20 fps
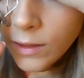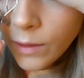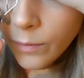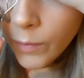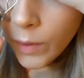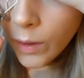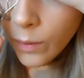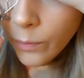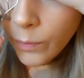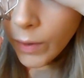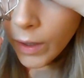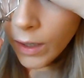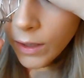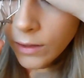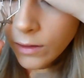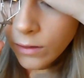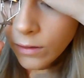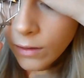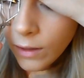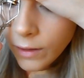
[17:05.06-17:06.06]
in the summer, but
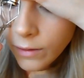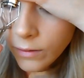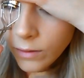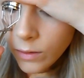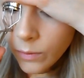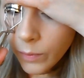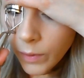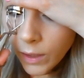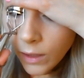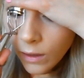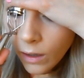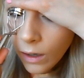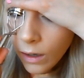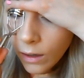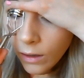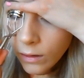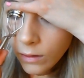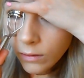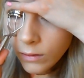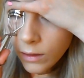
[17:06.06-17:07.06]
I do like them to be
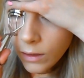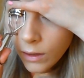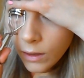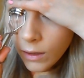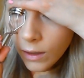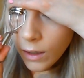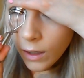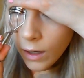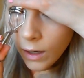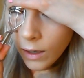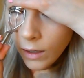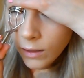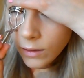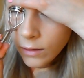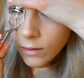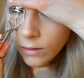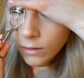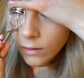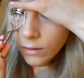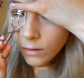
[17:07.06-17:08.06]
curled,
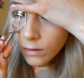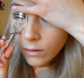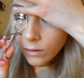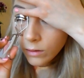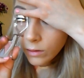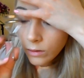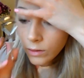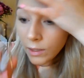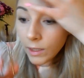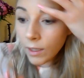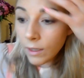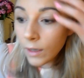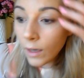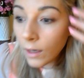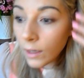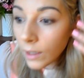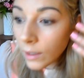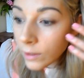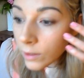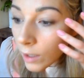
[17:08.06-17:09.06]
and using an
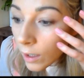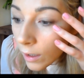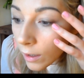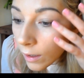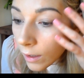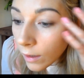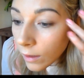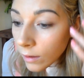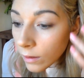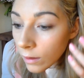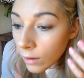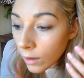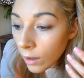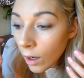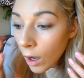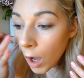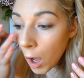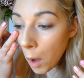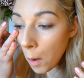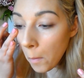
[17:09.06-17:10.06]
eyelash colour
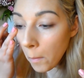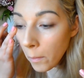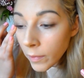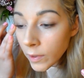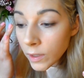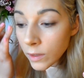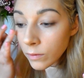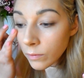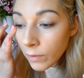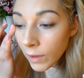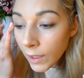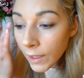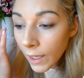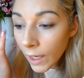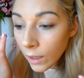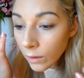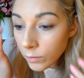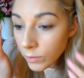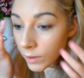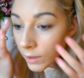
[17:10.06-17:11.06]
just
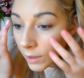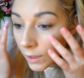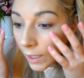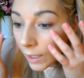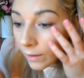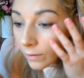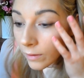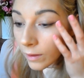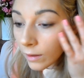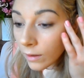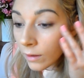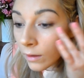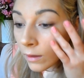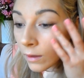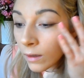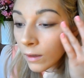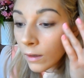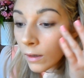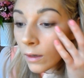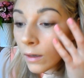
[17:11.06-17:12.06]
really helps to get
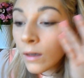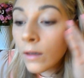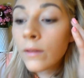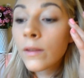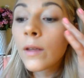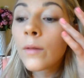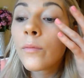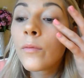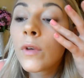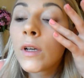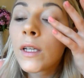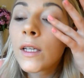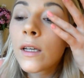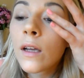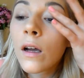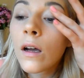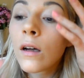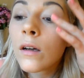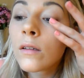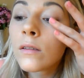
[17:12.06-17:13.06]
them really
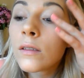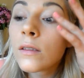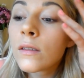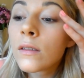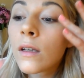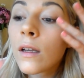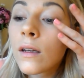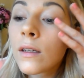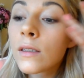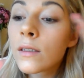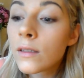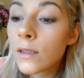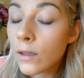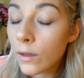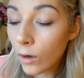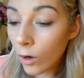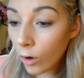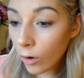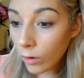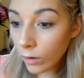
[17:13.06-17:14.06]
curled and nice
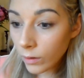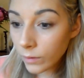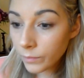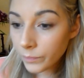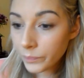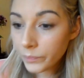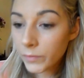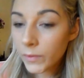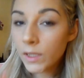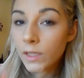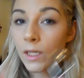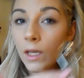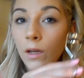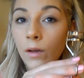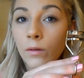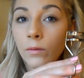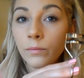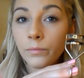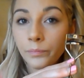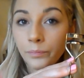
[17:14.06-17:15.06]
and long.
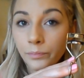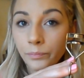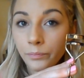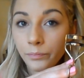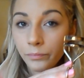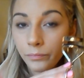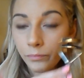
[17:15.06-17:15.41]
So